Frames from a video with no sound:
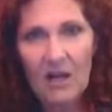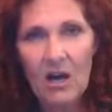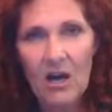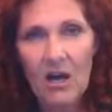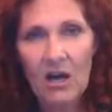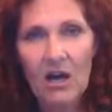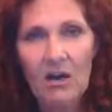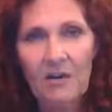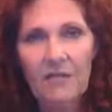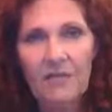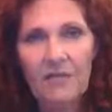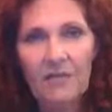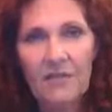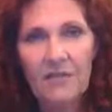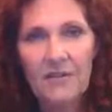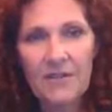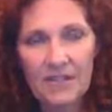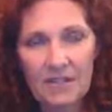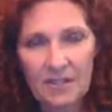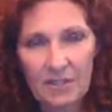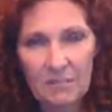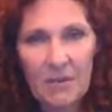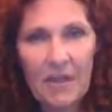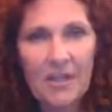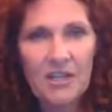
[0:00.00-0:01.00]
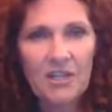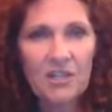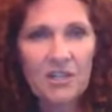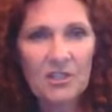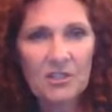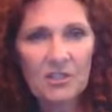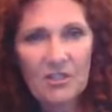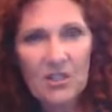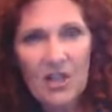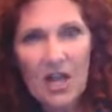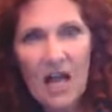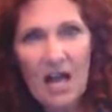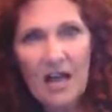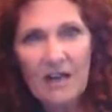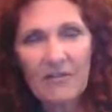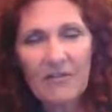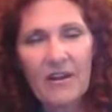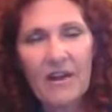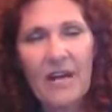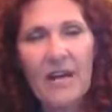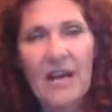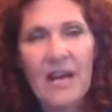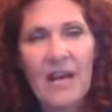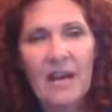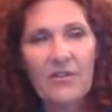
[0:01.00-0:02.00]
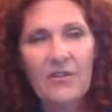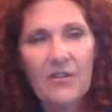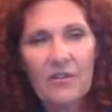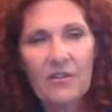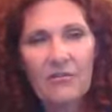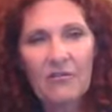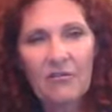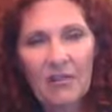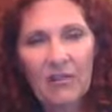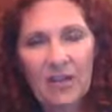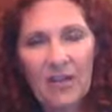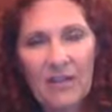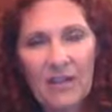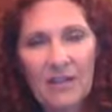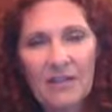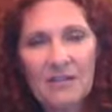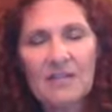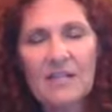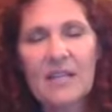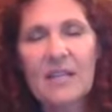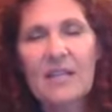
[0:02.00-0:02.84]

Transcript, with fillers: of this patient's life and their friends